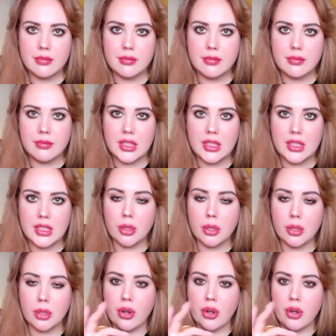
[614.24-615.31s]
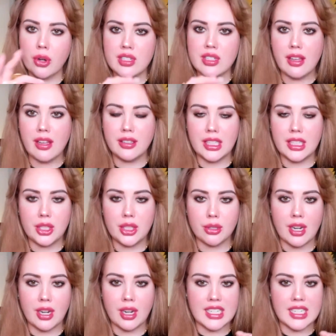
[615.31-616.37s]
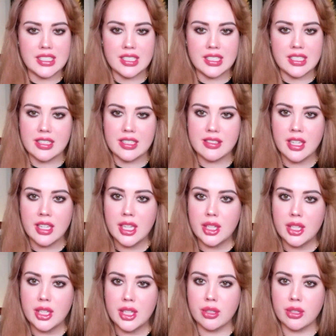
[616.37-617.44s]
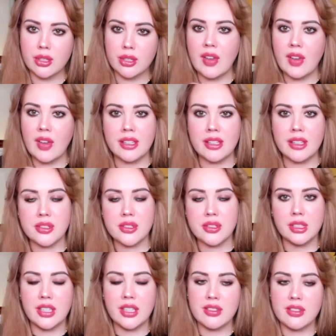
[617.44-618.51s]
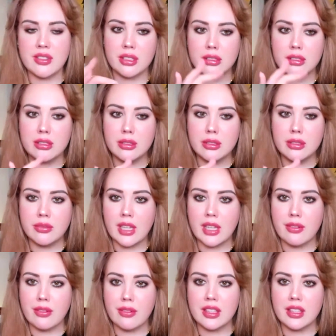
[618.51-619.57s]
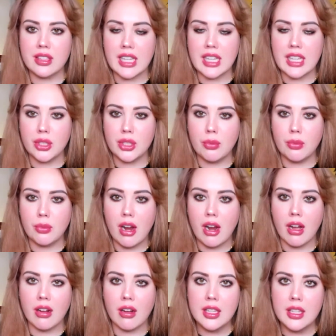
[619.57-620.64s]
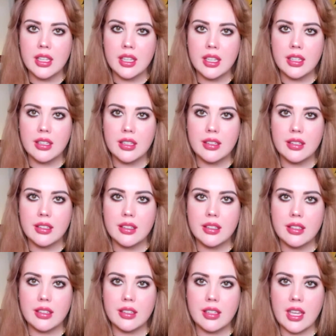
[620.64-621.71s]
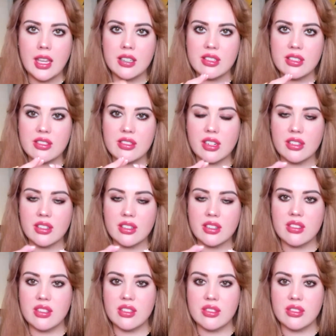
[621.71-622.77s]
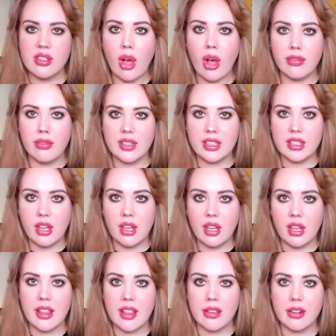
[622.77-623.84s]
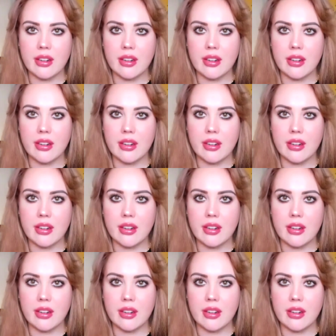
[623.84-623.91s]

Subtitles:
your personality, your identities, your values, your beliefs, the glue of everything that you are, and it starts to dissolve it altogether.